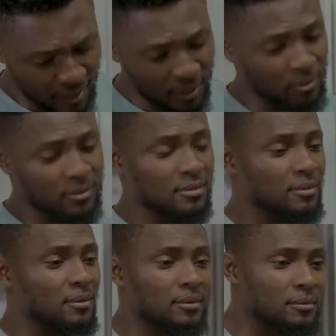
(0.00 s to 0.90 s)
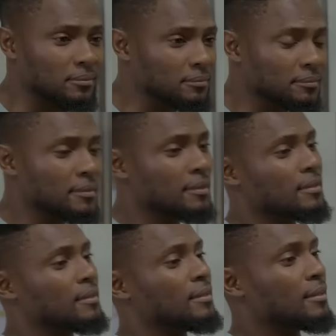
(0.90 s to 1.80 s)
I want to know
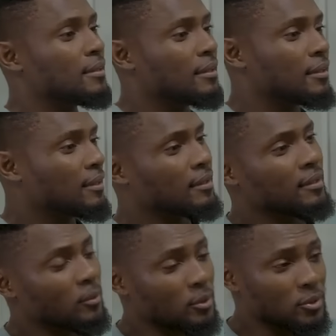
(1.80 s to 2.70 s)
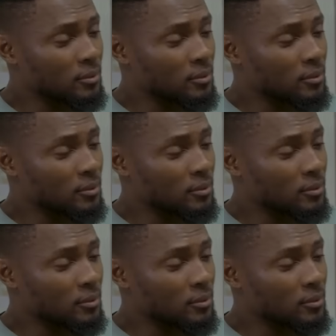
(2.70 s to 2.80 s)
what